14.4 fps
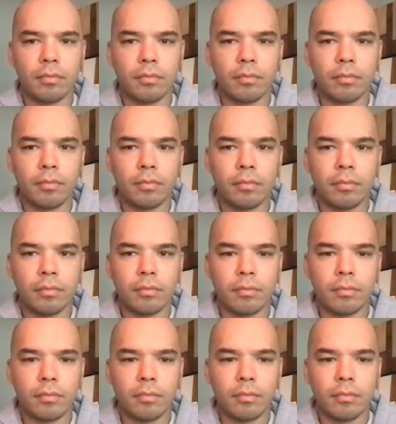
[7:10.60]

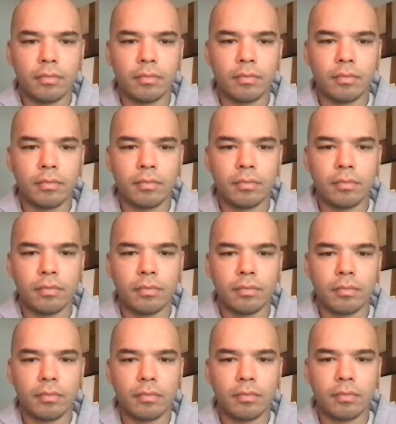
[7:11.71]

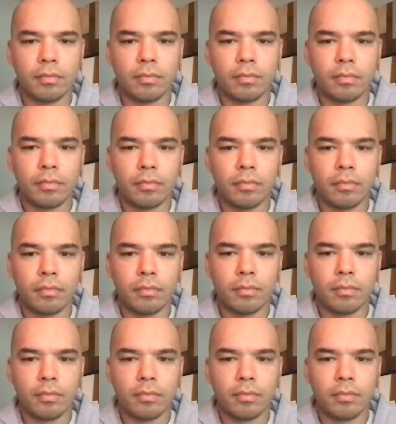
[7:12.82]
No words are spoken by the person on screen.